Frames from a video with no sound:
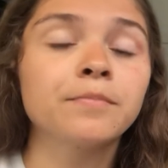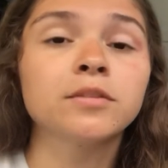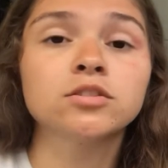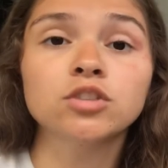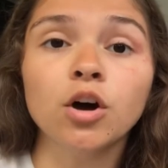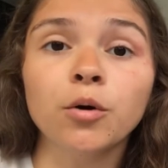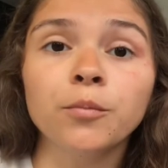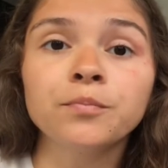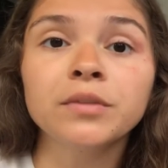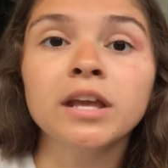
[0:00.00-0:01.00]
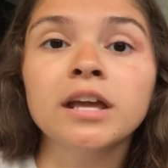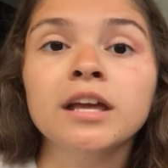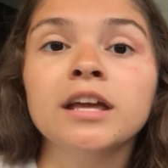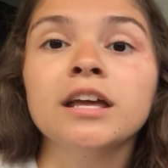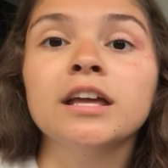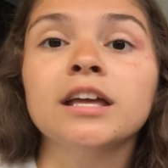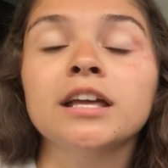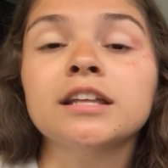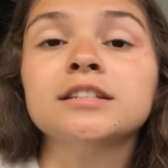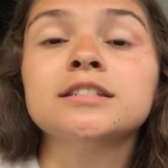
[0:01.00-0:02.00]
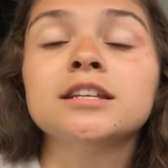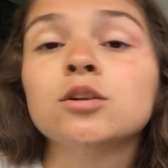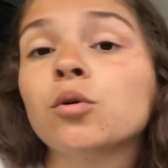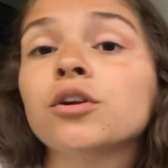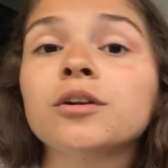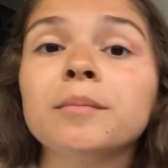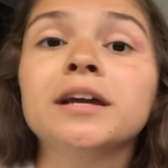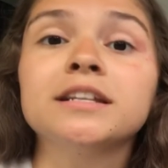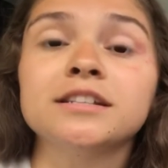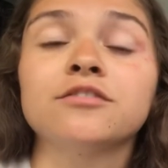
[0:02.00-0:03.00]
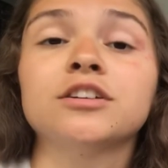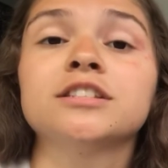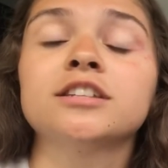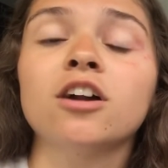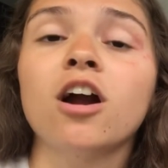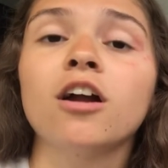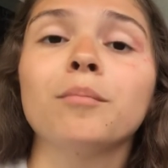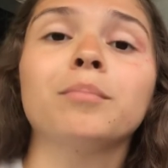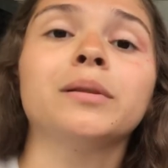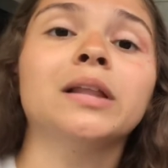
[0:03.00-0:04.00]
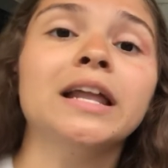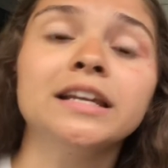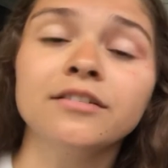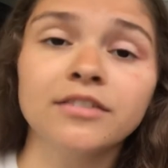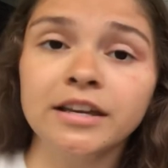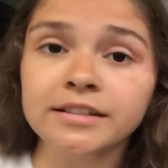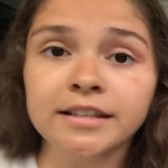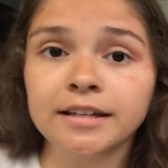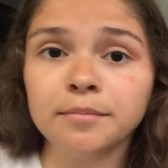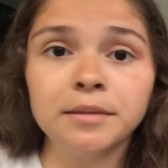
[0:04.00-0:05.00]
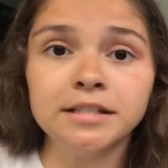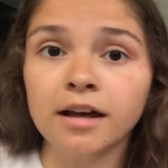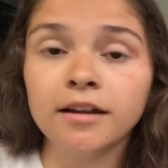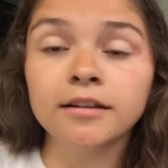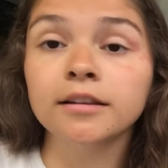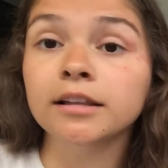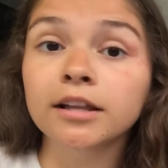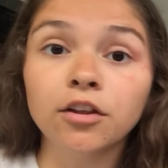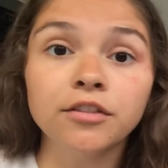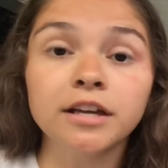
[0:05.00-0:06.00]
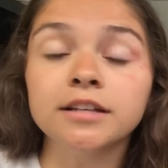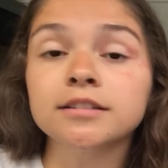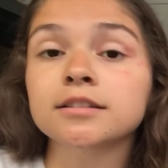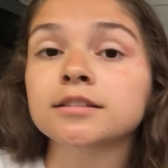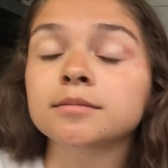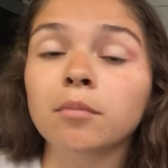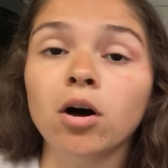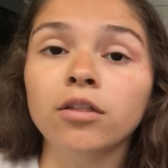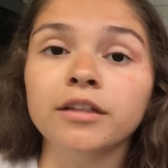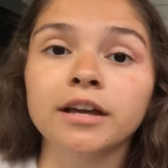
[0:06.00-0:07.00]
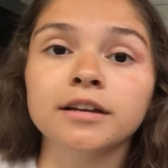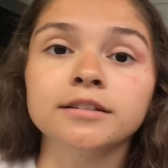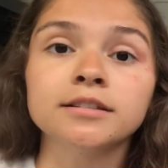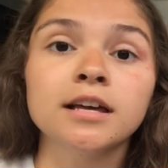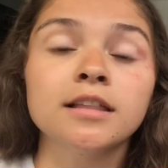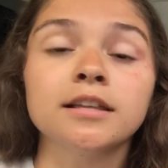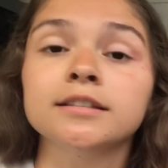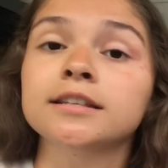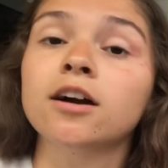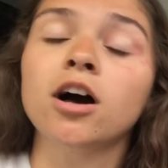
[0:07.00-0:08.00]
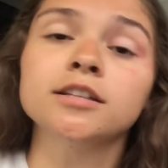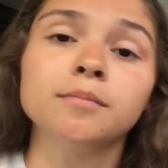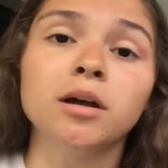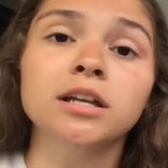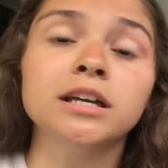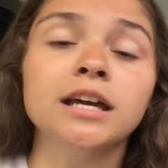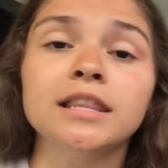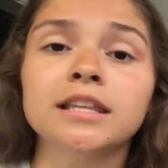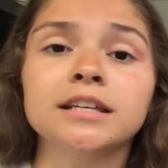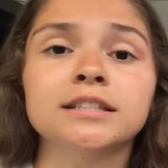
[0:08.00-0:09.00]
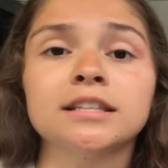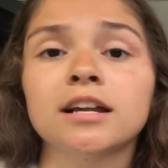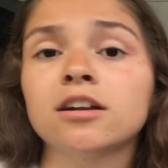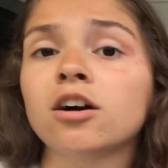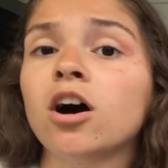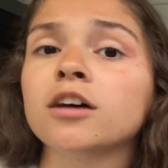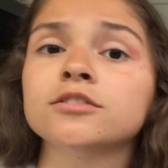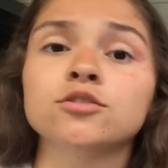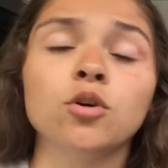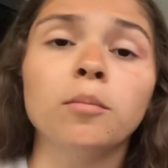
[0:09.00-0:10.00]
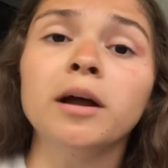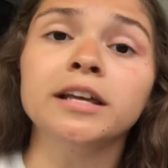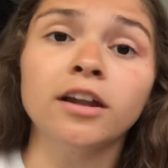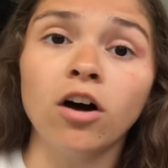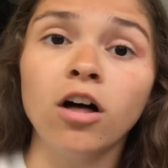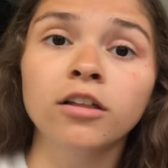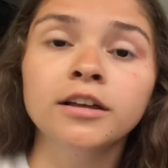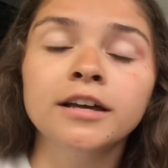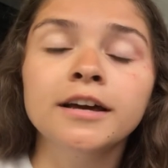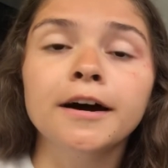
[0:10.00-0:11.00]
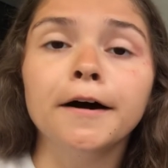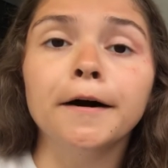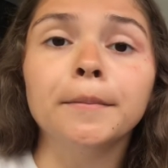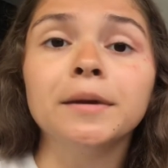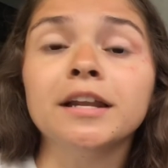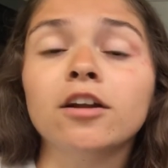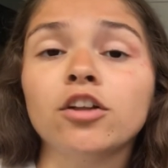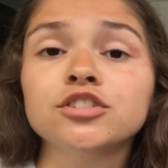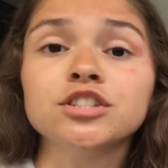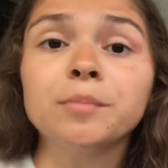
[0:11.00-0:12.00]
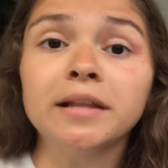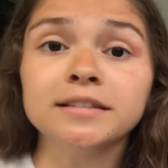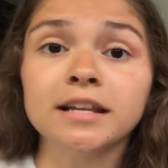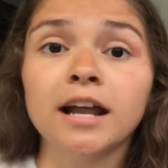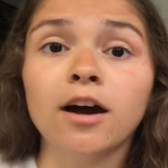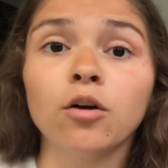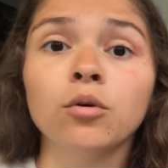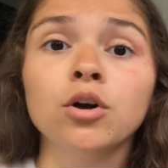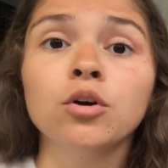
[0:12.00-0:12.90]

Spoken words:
So, in order to make a difference, there are plenty of things that can be done. Little things, small things, things that cost money, and things that cost no money at all. And it all just depends on how